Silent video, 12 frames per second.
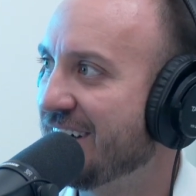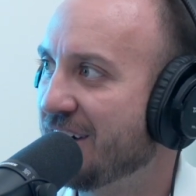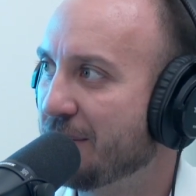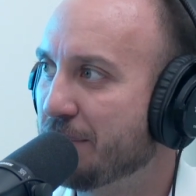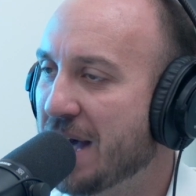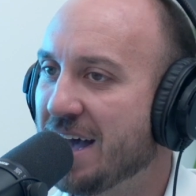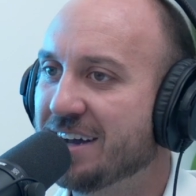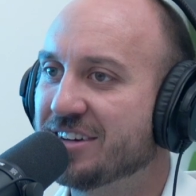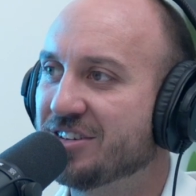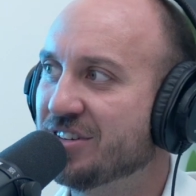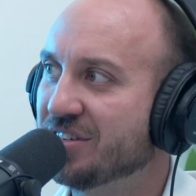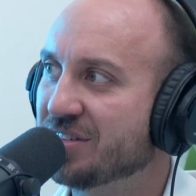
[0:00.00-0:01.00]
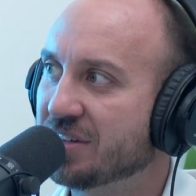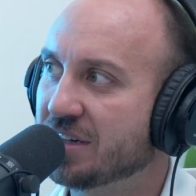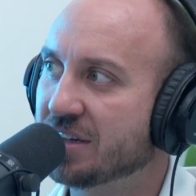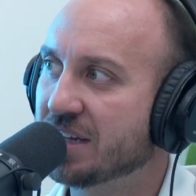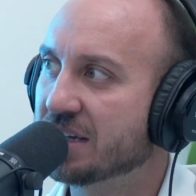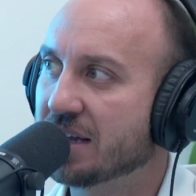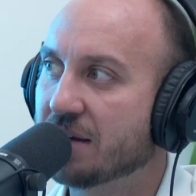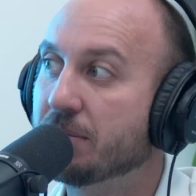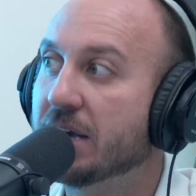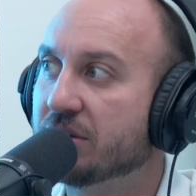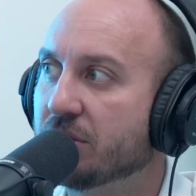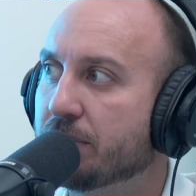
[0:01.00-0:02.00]
Packages. And I think that
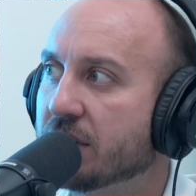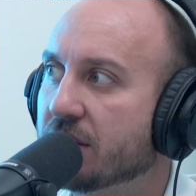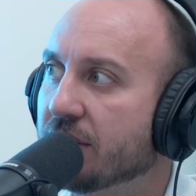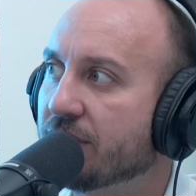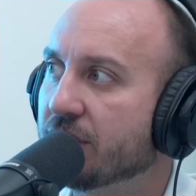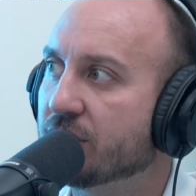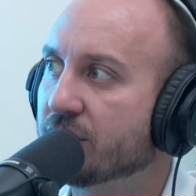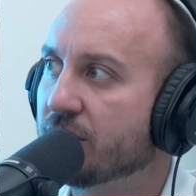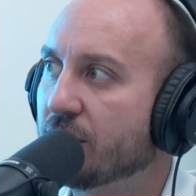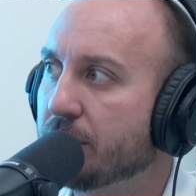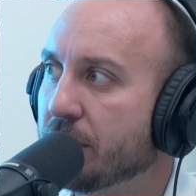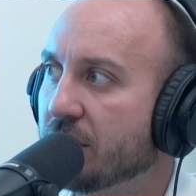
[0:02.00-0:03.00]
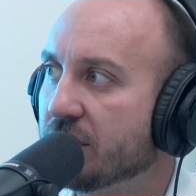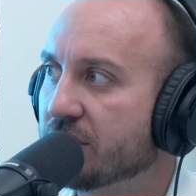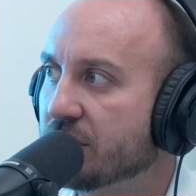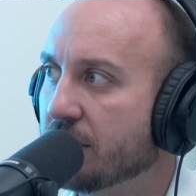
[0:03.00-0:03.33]
makes a big difference for appearance up